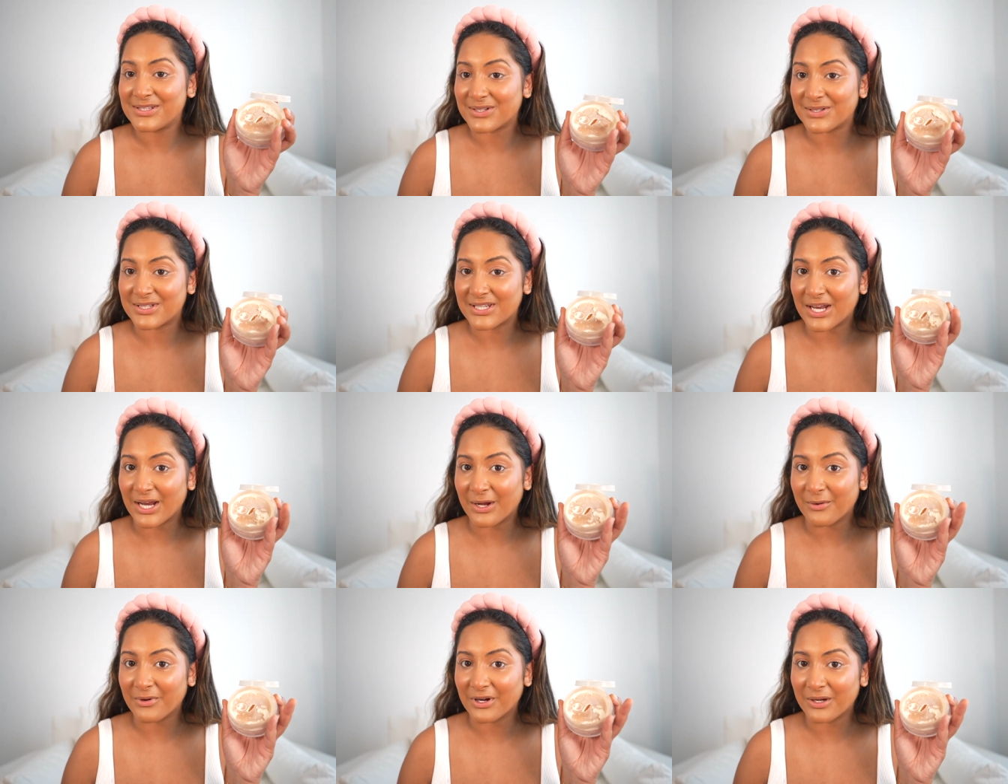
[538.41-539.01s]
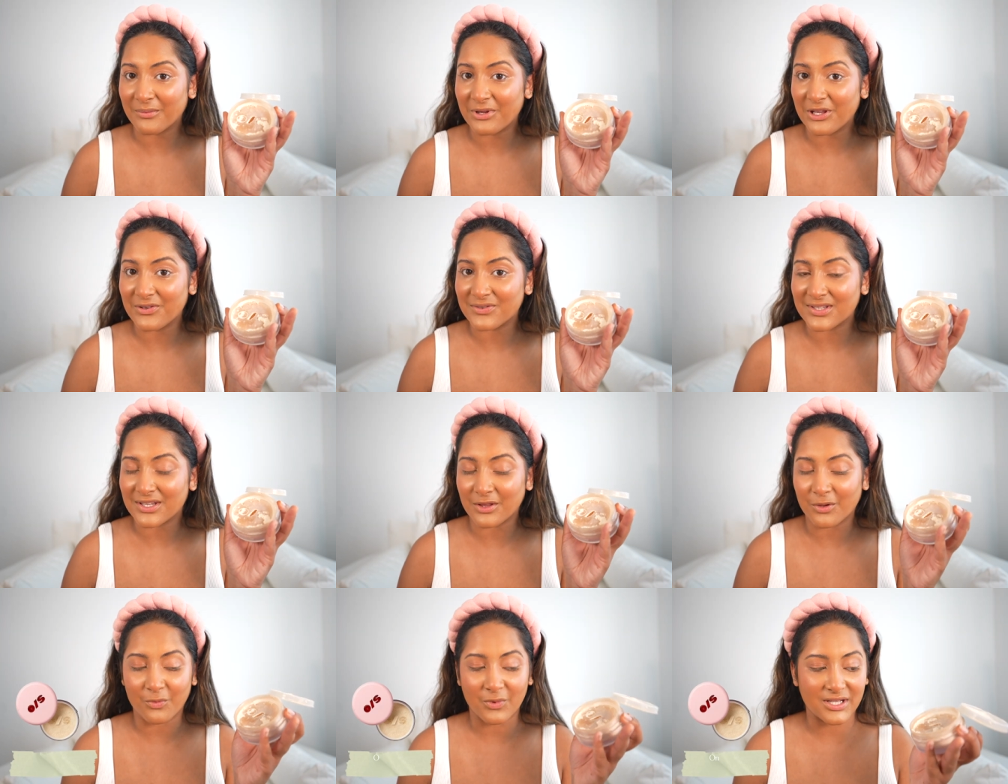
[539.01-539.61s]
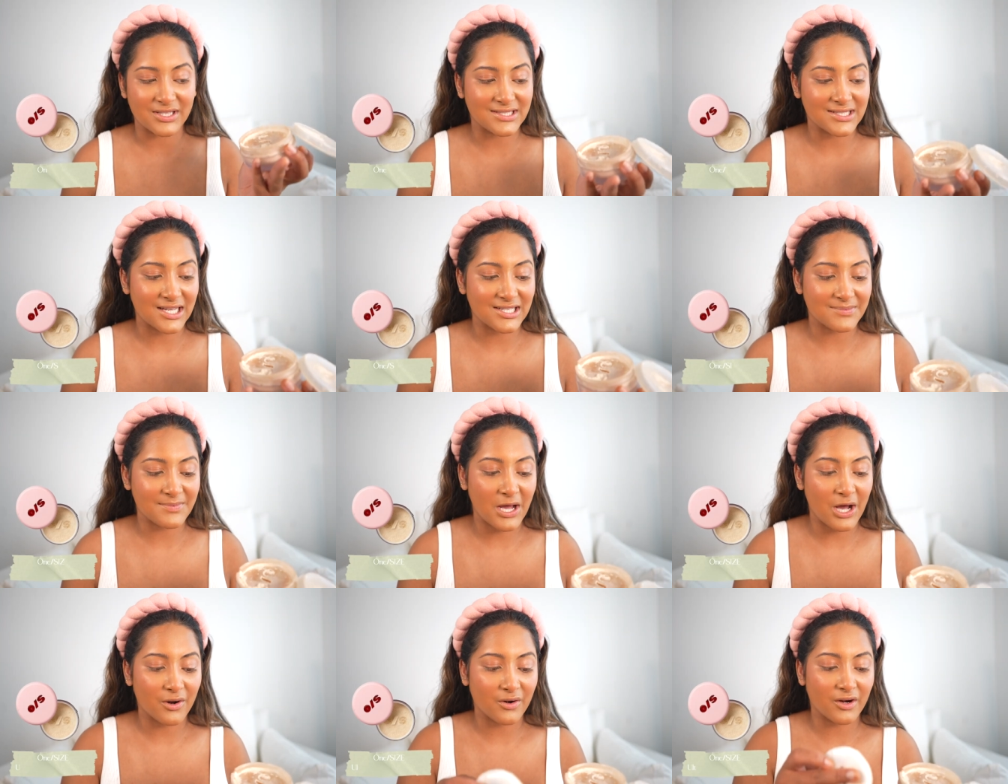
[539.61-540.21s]
So today we're gonna be using the One Size
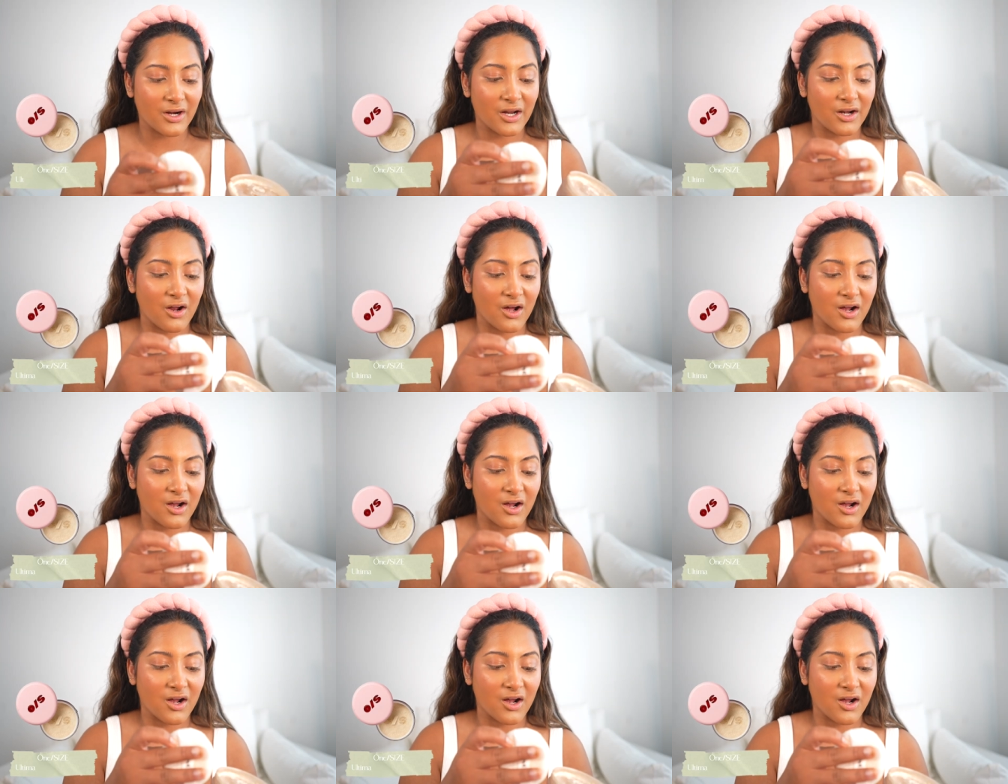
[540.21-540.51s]
powder, and